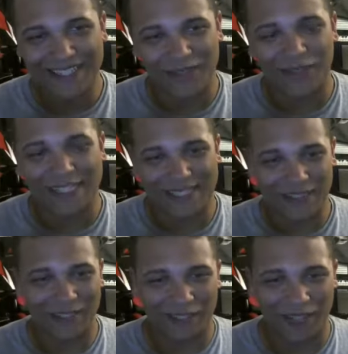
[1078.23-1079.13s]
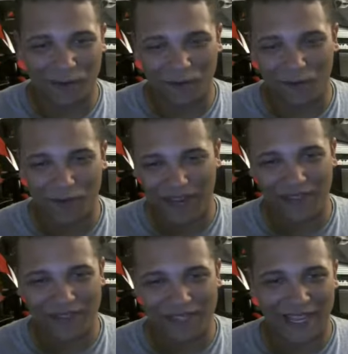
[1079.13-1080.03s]
so he's still a clown from back in
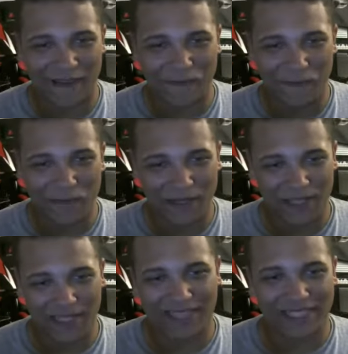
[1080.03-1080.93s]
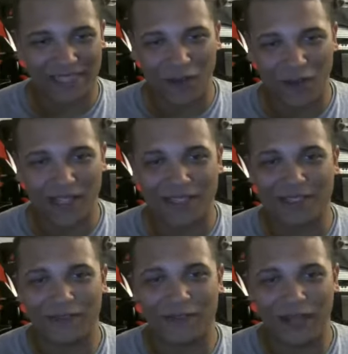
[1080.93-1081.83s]
the day, and he's like, oh, kids
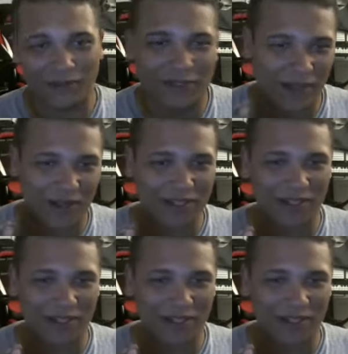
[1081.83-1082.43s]
love clowns. I'll turn